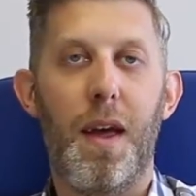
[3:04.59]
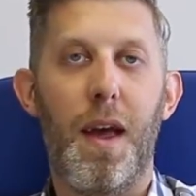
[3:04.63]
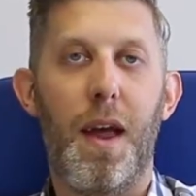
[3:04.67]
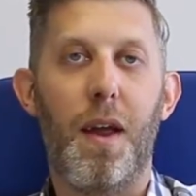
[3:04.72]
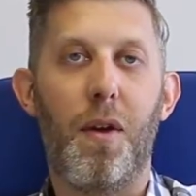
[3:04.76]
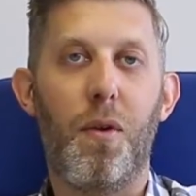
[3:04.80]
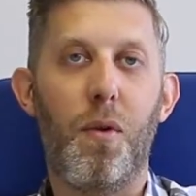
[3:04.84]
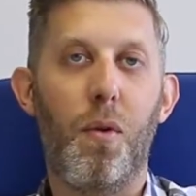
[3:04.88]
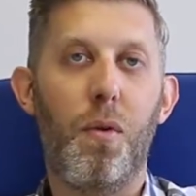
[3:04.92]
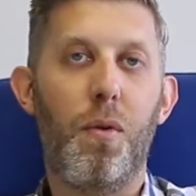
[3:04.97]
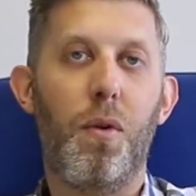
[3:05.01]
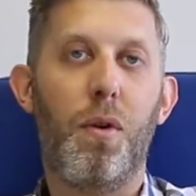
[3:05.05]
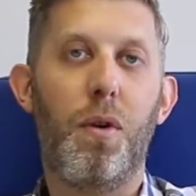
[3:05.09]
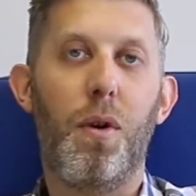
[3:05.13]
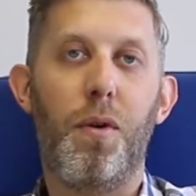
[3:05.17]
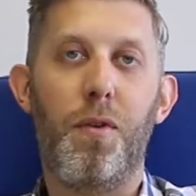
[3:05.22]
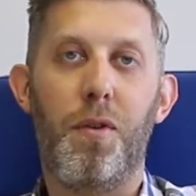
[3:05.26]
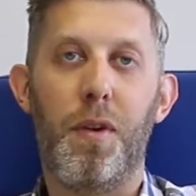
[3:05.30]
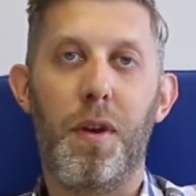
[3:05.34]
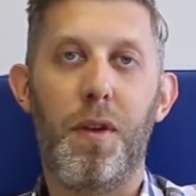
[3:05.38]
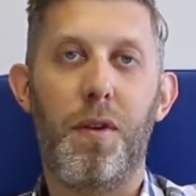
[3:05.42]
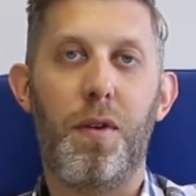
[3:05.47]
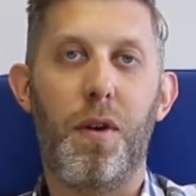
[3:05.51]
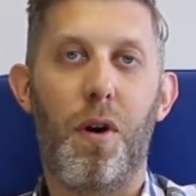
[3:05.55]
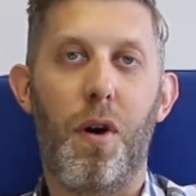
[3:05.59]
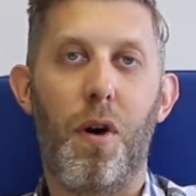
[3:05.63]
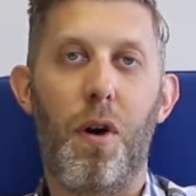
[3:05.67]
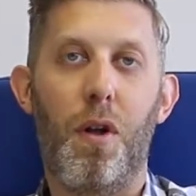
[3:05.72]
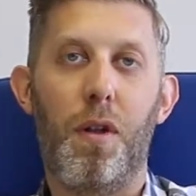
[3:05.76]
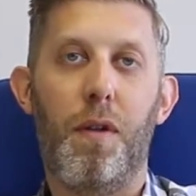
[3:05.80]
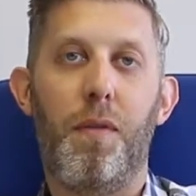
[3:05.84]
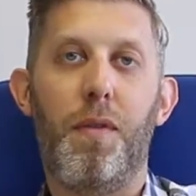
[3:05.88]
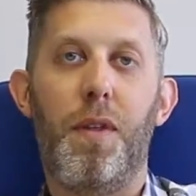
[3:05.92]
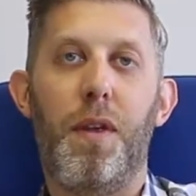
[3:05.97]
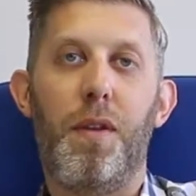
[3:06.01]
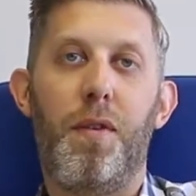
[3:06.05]
And Google goes into
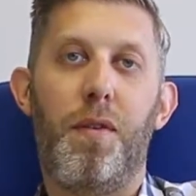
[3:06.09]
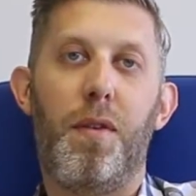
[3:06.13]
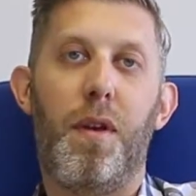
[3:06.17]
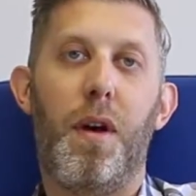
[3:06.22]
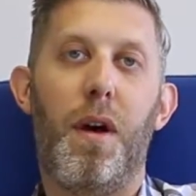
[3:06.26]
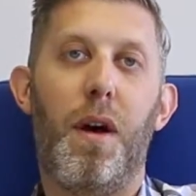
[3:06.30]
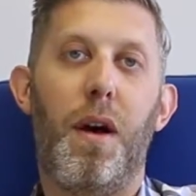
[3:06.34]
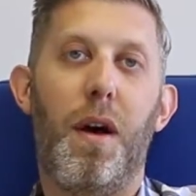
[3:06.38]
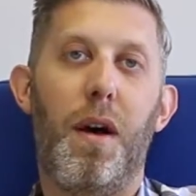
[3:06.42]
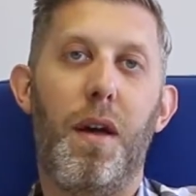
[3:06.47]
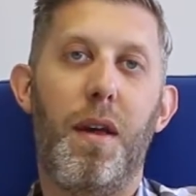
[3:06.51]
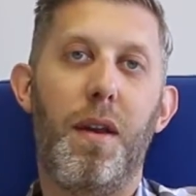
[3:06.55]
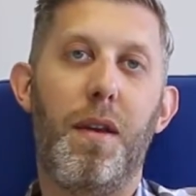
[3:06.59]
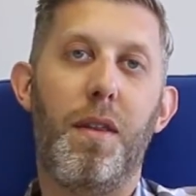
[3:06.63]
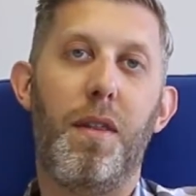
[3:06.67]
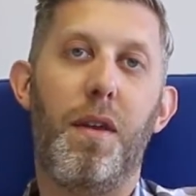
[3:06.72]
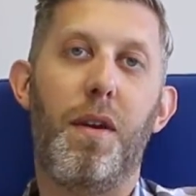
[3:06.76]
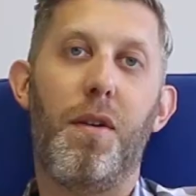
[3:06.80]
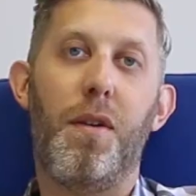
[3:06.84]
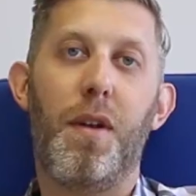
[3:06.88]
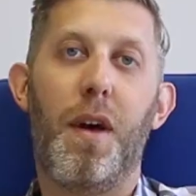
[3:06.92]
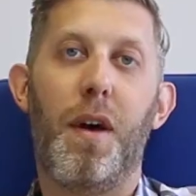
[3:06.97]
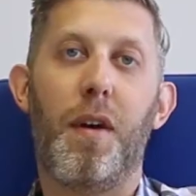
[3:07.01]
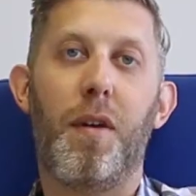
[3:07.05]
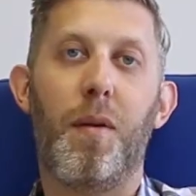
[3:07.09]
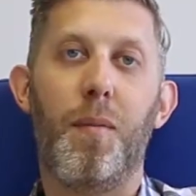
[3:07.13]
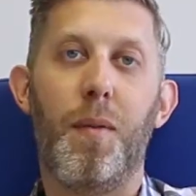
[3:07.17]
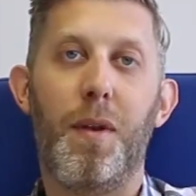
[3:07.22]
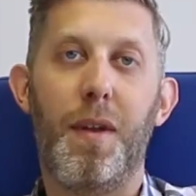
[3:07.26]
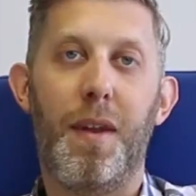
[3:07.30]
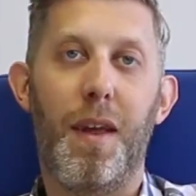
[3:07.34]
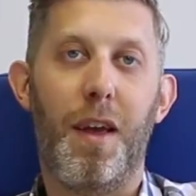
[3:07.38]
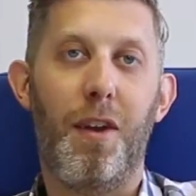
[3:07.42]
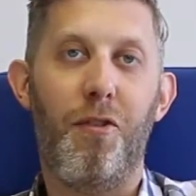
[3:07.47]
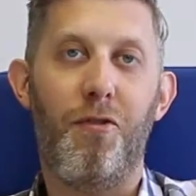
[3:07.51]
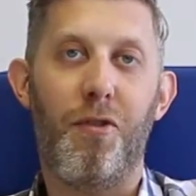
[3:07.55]
all of this in their
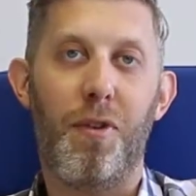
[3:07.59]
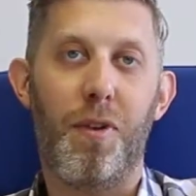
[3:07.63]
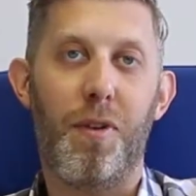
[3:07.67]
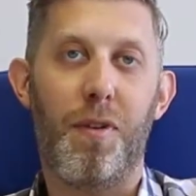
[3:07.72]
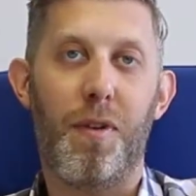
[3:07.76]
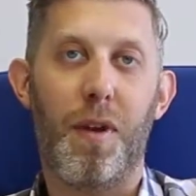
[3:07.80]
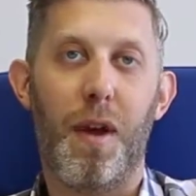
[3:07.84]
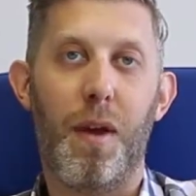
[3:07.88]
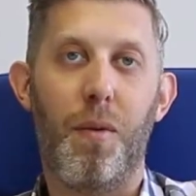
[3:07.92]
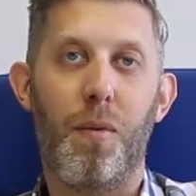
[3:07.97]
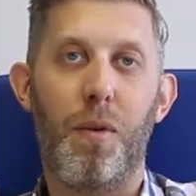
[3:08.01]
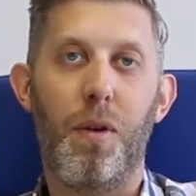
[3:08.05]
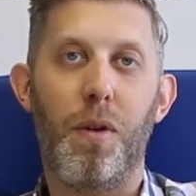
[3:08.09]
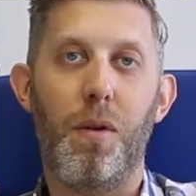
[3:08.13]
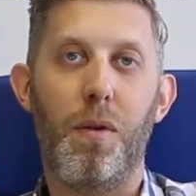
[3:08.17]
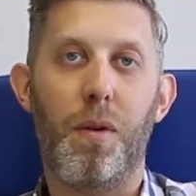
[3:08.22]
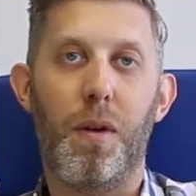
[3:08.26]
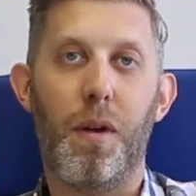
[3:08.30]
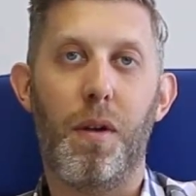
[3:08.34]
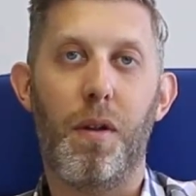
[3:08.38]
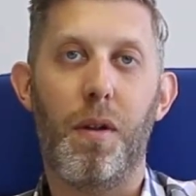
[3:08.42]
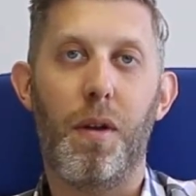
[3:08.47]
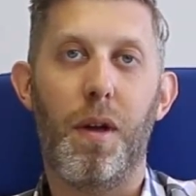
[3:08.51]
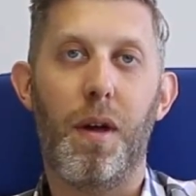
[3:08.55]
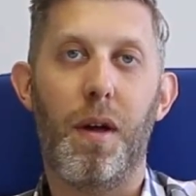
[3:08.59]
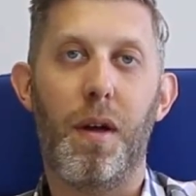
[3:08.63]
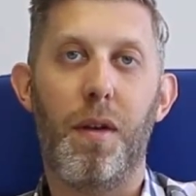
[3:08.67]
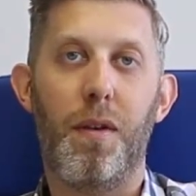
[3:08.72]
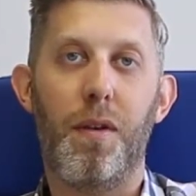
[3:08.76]
documentation site, where you can